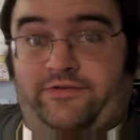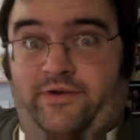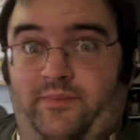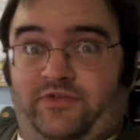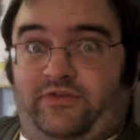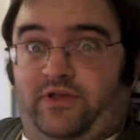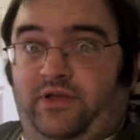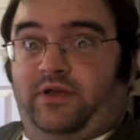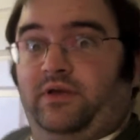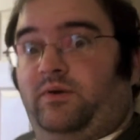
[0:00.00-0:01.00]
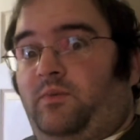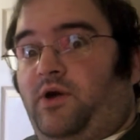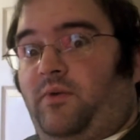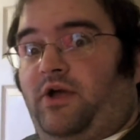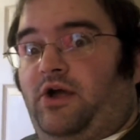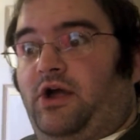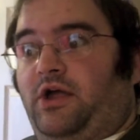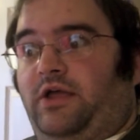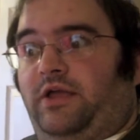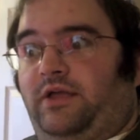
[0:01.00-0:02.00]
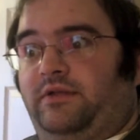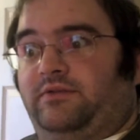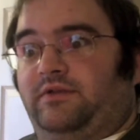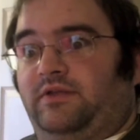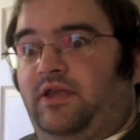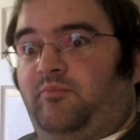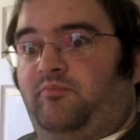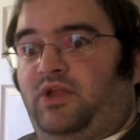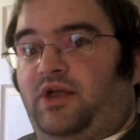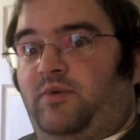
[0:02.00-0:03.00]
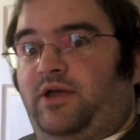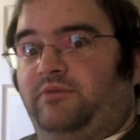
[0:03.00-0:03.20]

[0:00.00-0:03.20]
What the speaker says: so I'm gonna see where we are and keep plugging